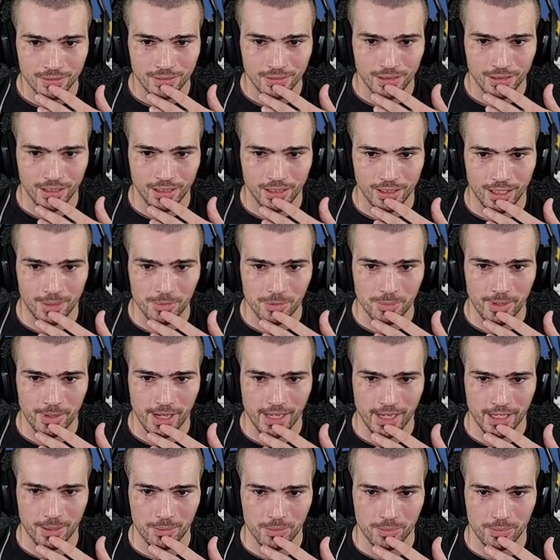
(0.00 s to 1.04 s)
Okay, hips
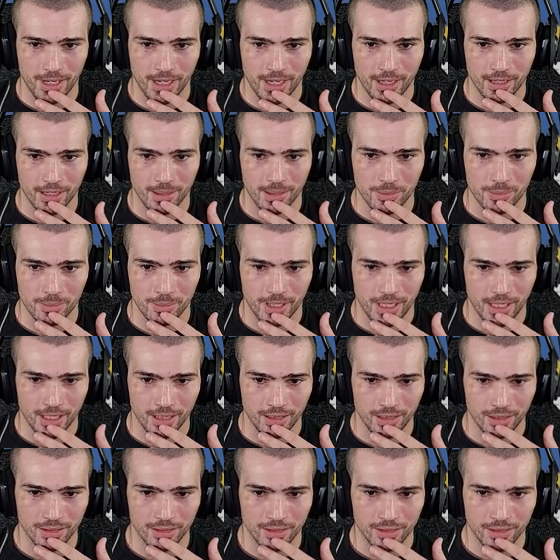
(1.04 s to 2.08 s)
back, hips back, hips back.
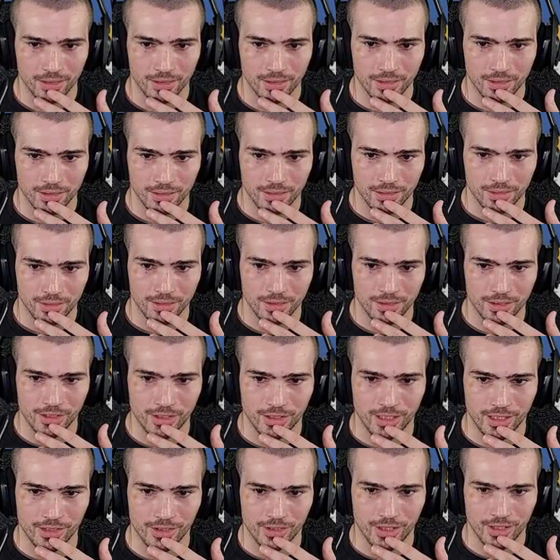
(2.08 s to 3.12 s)
This is
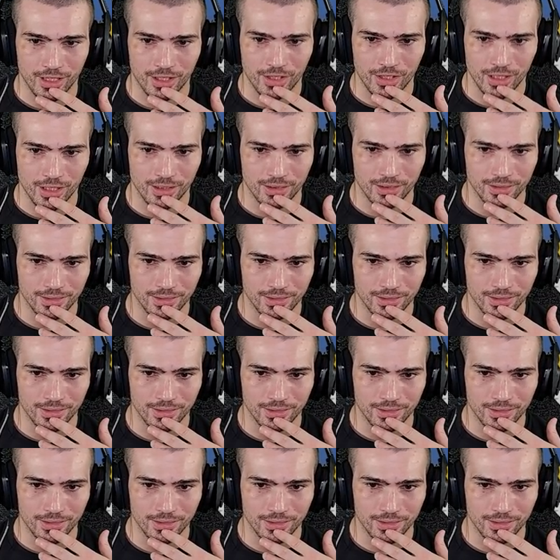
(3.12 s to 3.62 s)
getting sketchy.